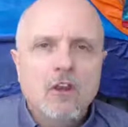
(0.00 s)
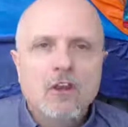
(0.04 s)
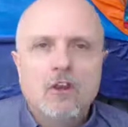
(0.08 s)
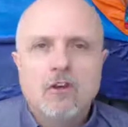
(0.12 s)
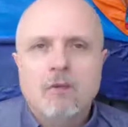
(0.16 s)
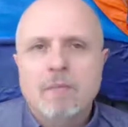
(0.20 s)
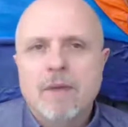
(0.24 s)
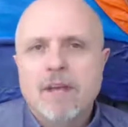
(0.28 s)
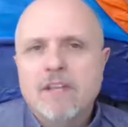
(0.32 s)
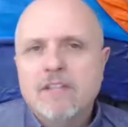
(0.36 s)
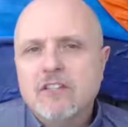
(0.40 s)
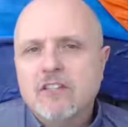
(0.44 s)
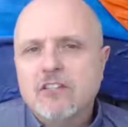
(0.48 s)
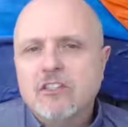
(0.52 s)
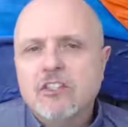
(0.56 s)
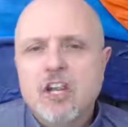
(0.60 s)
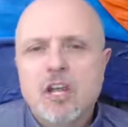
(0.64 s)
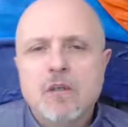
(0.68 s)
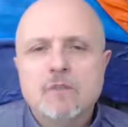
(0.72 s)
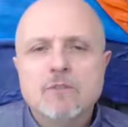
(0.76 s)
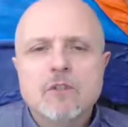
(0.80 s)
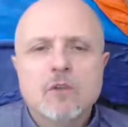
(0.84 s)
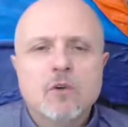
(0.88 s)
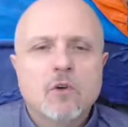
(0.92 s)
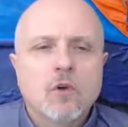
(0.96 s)
Your message
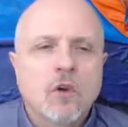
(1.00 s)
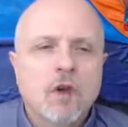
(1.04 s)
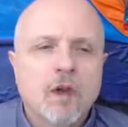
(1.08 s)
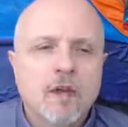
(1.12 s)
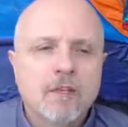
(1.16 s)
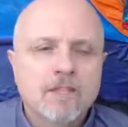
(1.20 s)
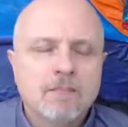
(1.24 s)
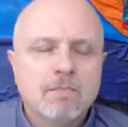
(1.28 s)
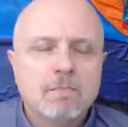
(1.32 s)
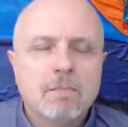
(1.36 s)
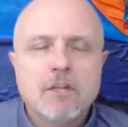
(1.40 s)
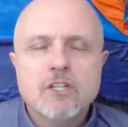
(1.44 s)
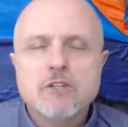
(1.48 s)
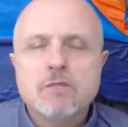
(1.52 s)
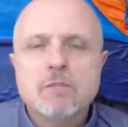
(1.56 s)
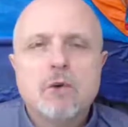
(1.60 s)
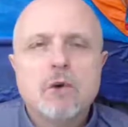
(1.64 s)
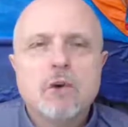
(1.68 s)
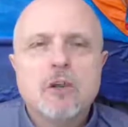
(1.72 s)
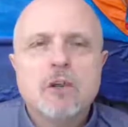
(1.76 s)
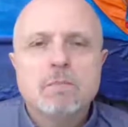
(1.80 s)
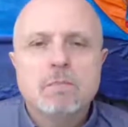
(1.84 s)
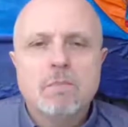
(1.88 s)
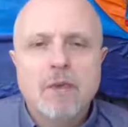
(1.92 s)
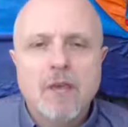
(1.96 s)
comes across much
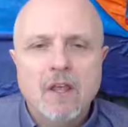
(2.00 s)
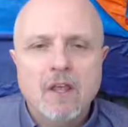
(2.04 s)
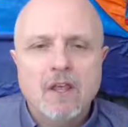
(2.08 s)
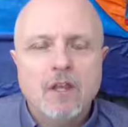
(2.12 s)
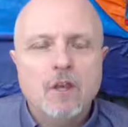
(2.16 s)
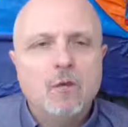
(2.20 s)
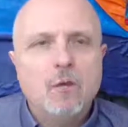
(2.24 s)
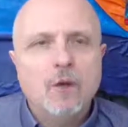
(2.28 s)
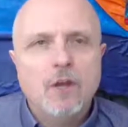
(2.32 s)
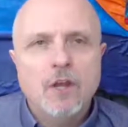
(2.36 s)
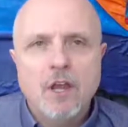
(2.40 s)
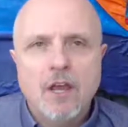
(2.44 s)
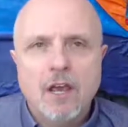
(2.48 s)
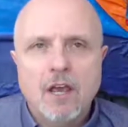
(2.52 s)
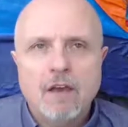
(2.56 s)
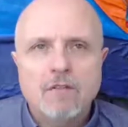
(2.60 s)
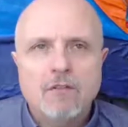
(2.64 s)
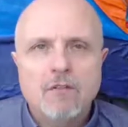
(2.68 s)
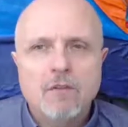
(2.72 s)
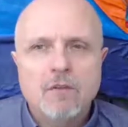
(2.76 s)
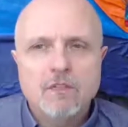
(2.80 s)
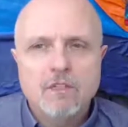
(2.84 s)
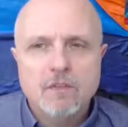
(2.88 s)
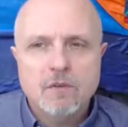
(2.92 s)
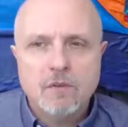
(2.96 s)
more compelling when you
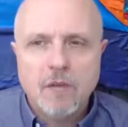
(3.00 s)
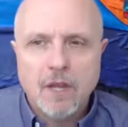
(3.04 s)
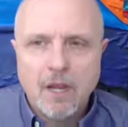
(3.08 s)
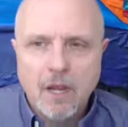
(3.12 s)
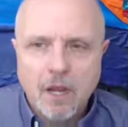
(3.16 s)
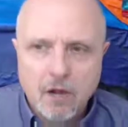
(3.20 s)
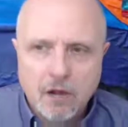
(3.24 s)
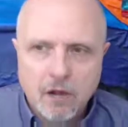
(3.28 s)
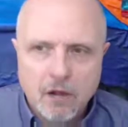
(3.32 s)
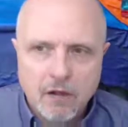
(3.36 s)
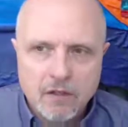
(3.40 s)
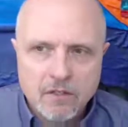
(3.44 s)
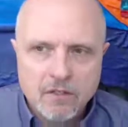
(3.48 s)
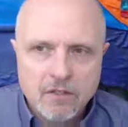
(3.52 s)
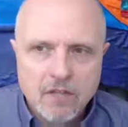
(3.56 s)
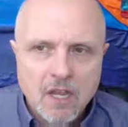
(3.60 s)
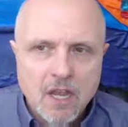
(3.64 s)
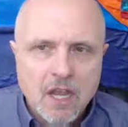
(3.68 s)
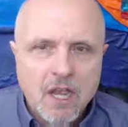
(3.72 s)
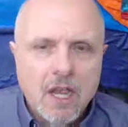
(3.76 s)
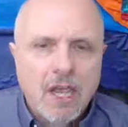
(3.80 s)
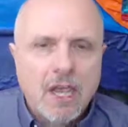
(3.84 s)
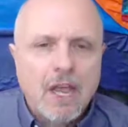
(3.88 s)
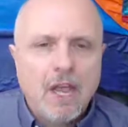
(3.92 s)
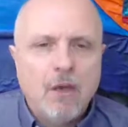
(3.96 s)
have these three areas.
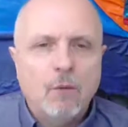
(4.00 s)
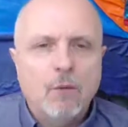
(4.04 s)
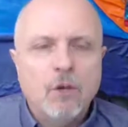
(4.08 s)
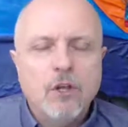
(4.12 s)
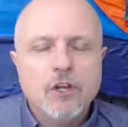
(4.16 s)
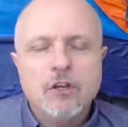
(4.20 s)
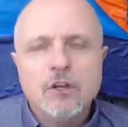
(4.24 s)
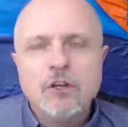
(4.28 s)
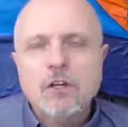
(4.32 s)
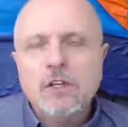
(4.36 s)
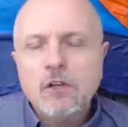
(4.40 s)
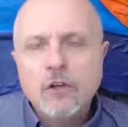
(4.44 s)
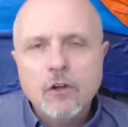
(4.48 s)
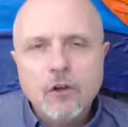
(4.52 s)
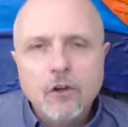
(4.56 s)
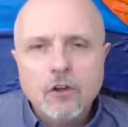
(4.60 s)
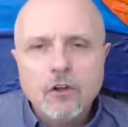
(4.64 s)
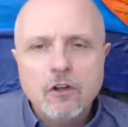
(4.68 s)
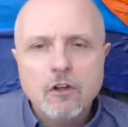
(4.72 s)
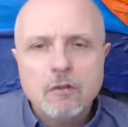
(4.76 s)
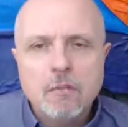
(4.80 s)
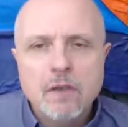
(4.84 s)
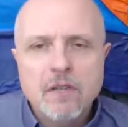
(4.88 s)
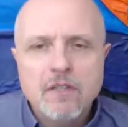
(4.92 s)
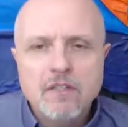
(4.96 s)
And when you're clear
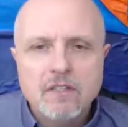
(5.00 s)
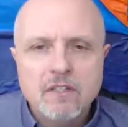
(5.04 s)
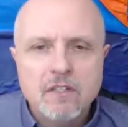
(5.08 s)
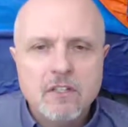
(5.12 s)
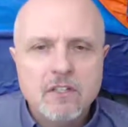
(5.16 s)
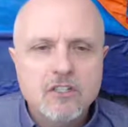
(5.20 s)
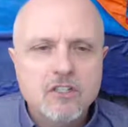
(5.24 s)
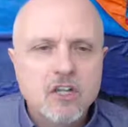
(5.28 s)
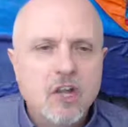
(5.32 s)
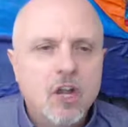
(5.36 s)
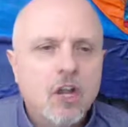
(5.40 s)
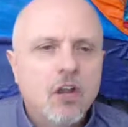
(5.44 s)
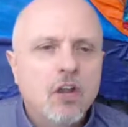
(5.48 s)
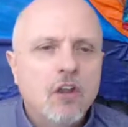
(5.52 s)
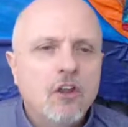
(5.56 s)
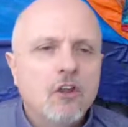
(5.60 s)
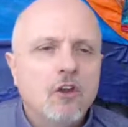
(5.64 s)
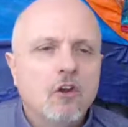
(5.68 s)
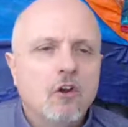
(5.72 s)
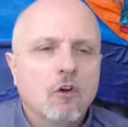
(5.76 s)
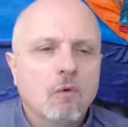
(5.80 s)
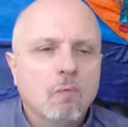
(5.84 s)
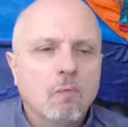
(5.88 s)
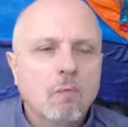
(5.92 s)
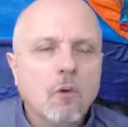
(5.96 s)
on your message,
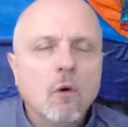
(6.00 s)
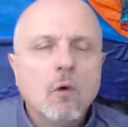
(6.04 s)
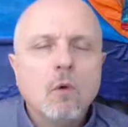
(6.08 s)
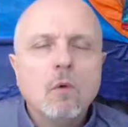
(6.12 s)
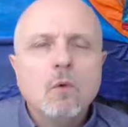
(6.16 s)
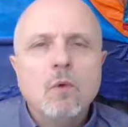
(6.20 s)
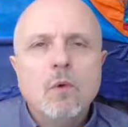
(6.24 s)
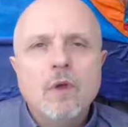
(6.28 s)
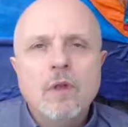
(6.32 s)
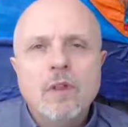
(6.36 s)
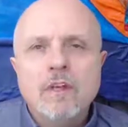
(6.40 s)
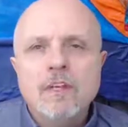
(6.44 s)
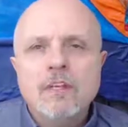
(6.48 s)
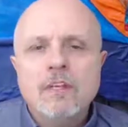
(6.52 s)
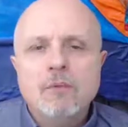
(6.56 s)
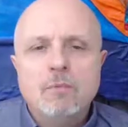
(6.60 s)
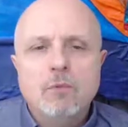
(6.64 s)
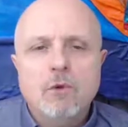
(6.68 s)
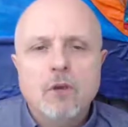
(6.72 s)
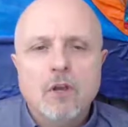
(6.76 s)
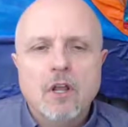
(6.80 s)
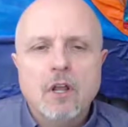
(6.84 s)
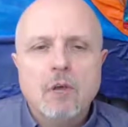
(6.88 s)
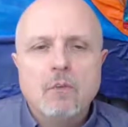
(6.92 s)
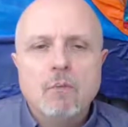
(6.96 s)
you're more willing to
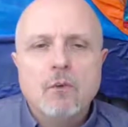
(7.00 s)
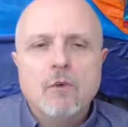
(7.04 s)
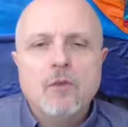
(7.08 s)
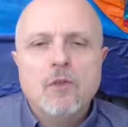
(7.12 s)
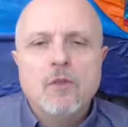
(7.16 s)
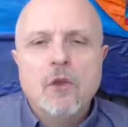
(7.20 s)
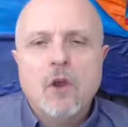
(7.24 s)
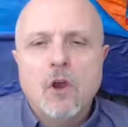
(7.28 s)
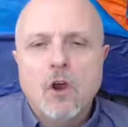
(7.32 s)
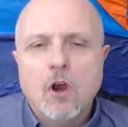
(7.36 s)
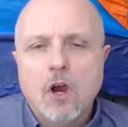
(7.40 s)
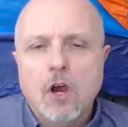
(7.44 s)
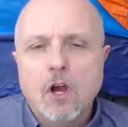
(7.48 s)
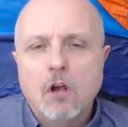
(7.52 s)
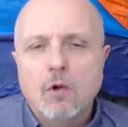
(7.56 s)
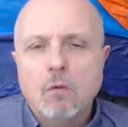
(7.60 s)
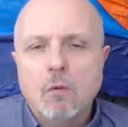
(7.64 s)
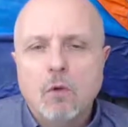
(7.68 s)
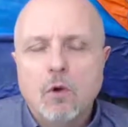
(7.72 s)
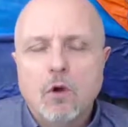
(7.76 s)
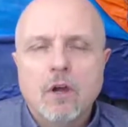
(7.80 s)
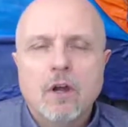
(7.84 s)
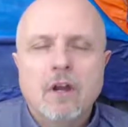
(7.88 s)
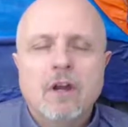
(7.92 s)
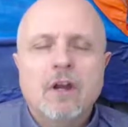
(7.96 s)
put up with the hard
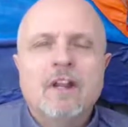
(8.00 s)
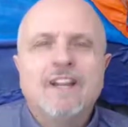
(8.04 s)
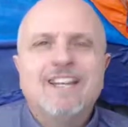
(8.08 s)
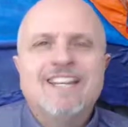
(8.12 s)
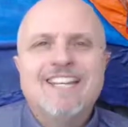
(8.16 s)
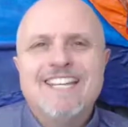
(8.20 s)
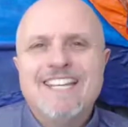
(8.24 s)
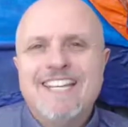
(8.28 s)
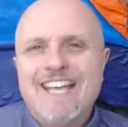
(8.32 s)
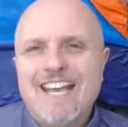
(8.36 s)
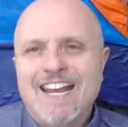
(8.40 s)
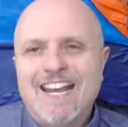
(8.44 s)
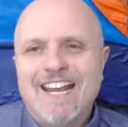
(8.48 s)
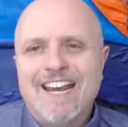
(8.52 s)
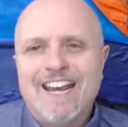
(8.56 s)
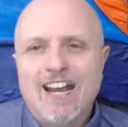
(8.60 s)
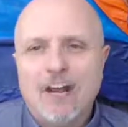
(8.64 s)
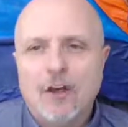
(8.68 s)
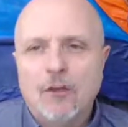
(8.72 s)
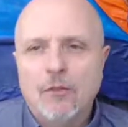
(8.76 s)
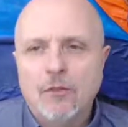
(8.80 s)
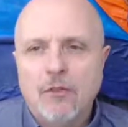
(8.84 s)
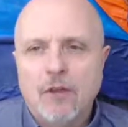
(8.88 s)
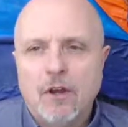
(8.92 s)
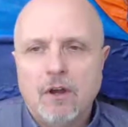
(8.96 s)
work to get it
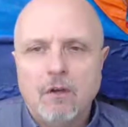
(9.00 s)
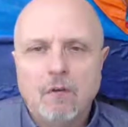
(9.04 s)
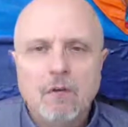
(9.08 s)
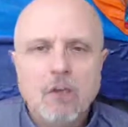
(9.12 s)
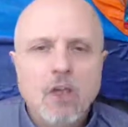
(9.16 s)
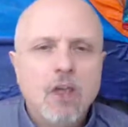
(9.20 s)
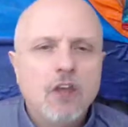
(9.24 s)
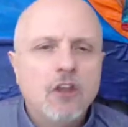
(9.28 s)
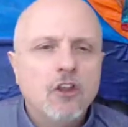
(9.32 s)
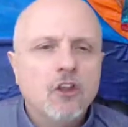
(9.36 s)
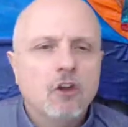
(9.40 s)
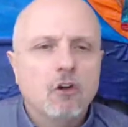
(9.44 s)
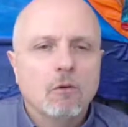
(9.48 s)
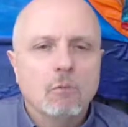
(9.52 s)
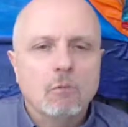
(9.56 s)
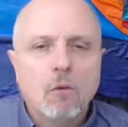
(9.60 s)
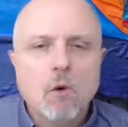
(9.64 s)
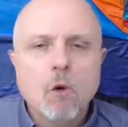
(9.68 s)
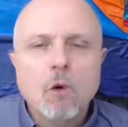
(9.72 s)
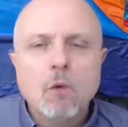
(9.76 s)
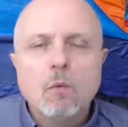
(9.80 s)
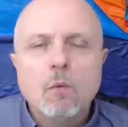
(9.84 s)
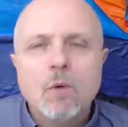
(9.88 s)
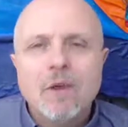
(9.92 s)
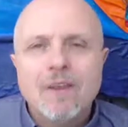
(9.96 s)
out there. You're
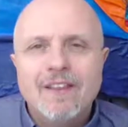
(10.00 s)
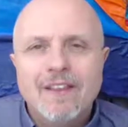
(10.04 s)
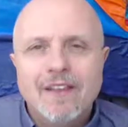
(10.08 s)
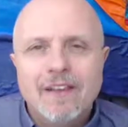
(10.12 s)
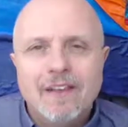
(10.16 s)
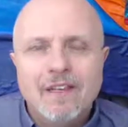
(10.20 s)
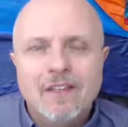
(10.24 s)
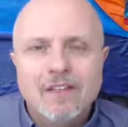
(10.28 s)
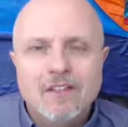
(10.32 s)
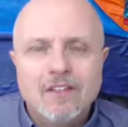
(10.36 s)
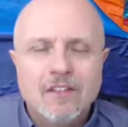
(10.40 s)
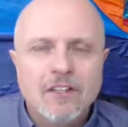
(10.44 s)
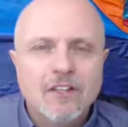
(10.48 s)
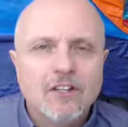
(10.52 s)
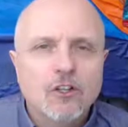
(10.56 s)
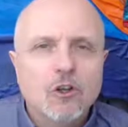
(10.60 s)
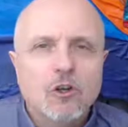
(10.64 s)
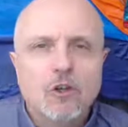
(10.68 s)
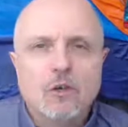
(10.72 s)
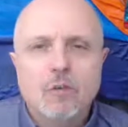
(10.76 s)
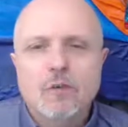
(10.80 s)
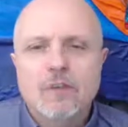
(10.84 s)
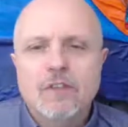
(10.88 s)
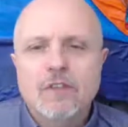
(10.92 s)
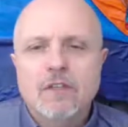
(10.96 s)
more willing
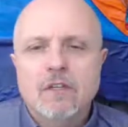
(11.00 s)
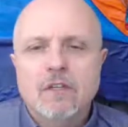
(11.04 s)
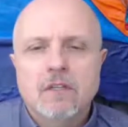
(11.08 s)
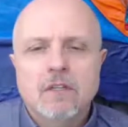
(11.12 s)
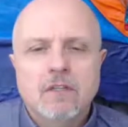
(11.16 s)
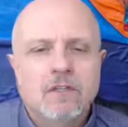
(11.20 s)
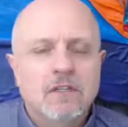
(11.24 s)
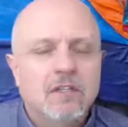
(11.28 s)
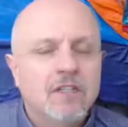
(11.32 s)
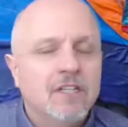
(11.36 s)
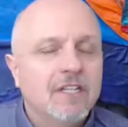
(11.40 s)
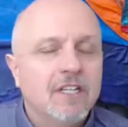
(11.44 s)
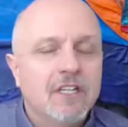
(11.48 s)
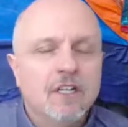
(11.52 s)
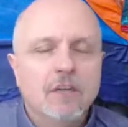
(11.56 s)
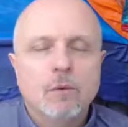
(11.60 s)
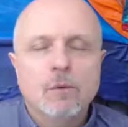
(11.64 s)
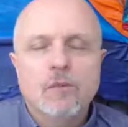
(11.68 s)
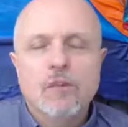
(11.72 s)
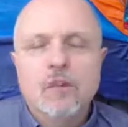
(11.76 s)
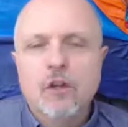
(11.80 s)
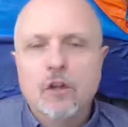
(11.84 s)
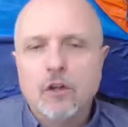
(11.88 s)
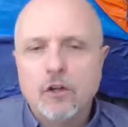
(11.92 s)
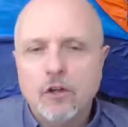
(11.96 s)
to to deal
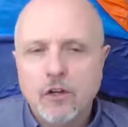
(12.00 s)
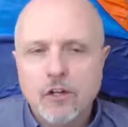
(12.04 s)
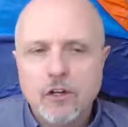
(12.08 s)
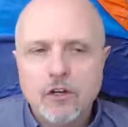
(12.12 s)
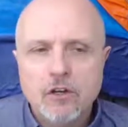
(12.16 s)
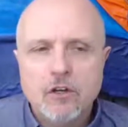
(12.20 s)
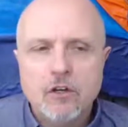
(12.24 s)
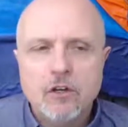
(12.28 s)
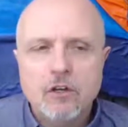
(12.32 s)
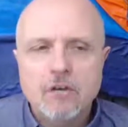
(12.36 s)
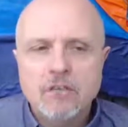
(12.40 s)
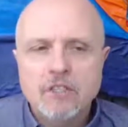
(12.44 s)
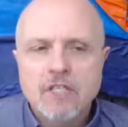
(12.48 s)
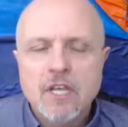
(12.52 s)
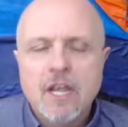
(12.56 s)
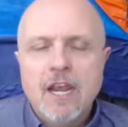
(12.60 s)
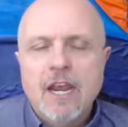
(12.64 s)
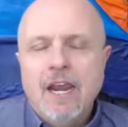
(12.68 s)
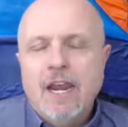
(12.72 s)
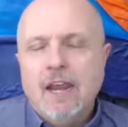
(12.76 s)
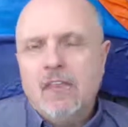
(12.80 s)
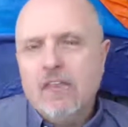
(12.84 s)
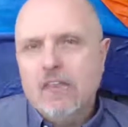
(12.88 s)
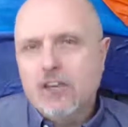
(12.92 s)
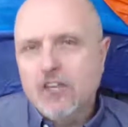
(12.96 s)
with the learning curves
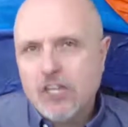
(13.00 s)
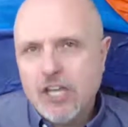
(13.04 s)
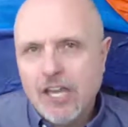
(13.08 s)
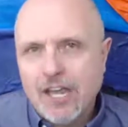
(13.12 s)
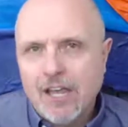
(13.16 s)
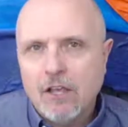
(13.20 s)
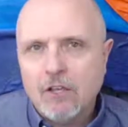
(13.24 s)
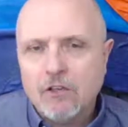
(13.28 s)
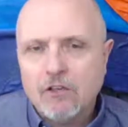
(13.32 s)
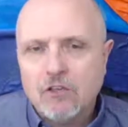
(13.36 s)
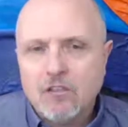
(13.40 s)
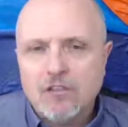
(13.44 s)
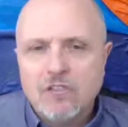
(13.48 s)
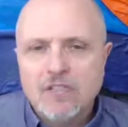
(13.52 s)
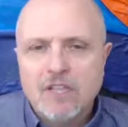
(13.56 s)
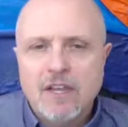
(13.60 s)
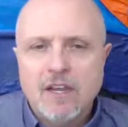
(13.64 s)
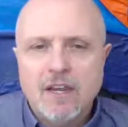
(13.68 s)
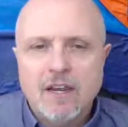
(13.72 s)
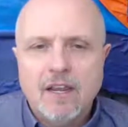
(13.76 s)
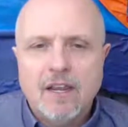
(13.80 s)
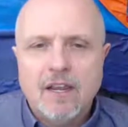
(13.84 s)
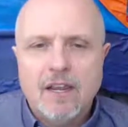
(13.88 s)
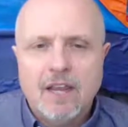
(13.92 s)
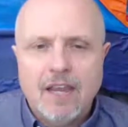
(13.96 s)
and the challenges
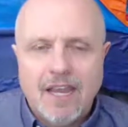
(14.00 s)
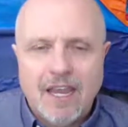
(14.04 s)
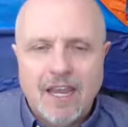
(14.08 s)
that